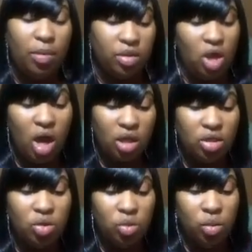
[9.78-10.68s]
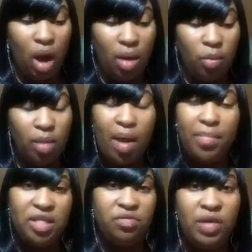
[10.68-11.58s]
I was talking to um, one of my
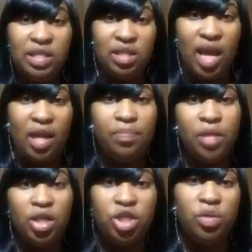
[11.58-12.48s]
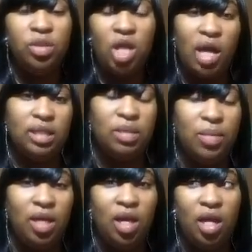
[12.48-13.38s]
best friends today, and she was talking to
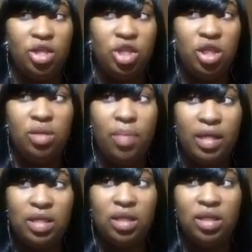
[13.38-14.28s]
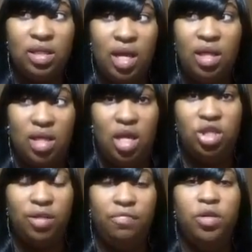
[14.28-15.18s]
me, and she basically said
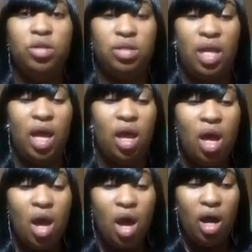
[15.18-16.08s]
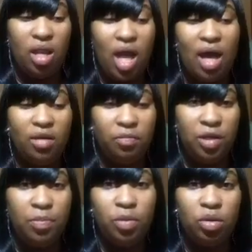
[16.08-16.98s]
that she feels that a lot of
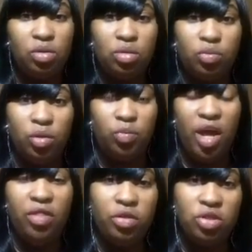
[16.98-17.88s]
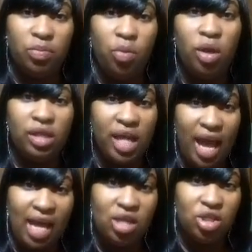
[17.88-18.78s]
people would rather support the
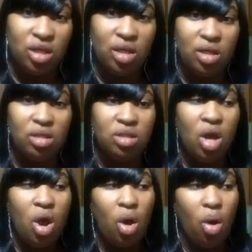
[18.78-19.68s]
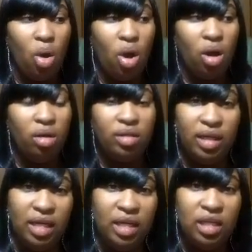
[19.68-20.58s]
Asians or
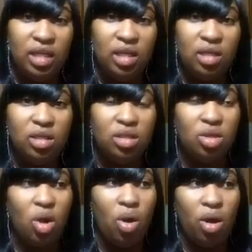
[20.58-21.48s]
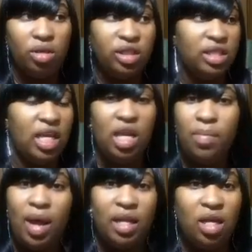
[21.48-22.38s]
the Indians or just
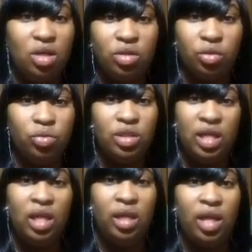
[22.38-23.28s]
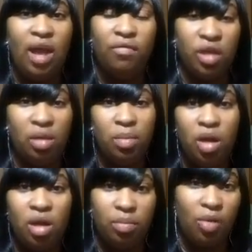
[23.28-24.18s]
anybody else who's selling African
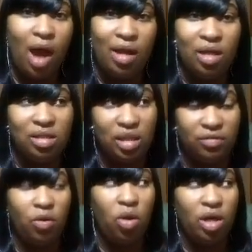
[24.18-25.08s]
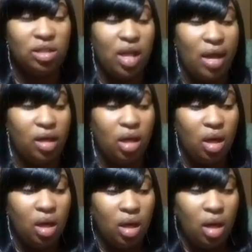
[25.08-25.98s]
American products as far as like.
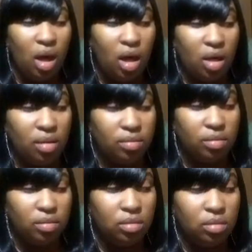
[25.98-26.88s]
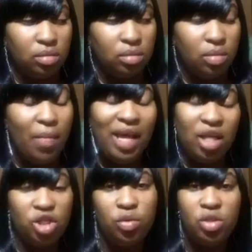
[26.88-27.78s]
Um,
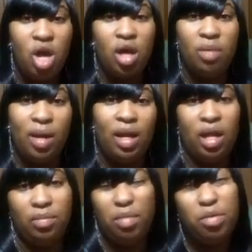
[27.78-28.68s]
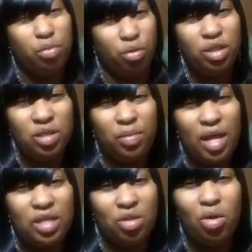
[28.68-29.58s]
mainly she was talking about like maybe beauty
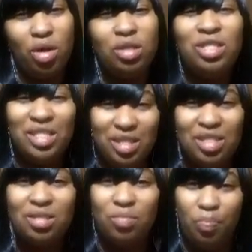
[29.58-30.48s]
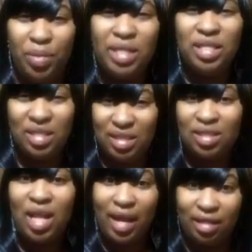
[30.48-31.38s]
supply stores, just just
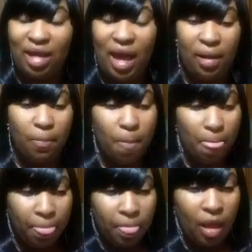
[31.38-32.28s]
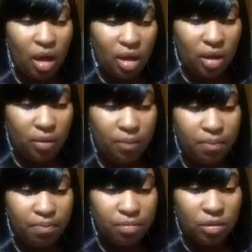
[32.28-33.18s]
businesses like that.
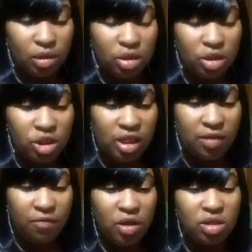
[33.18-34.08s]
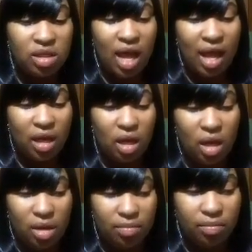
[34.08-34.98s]
Um, she feels like
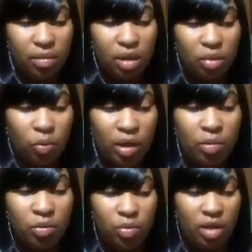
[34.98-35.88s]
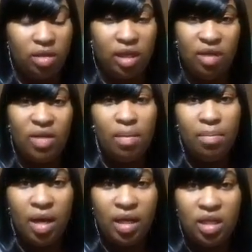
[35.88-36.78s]
um, we would rather give our
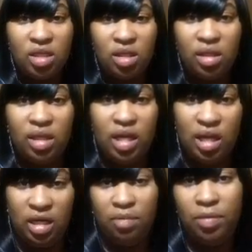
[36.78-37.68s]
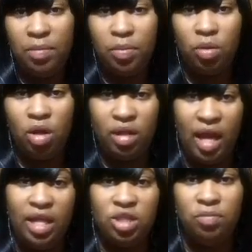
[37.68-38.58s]
money to the Indian people or the
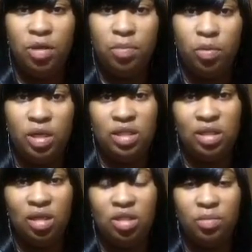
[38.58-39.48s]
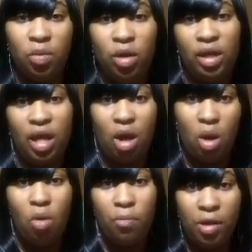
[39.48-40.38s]
Asian people instead of supporting our
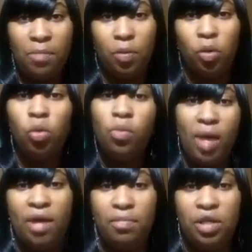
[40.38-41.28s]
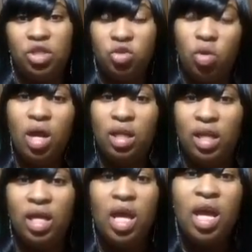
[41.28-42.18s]
own people who may be
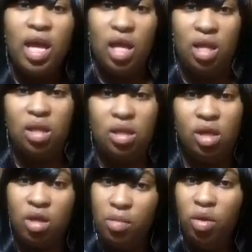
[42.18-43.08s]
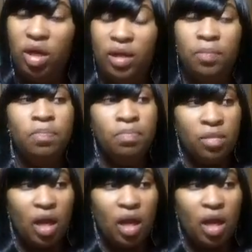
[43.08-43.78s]
struggling in the community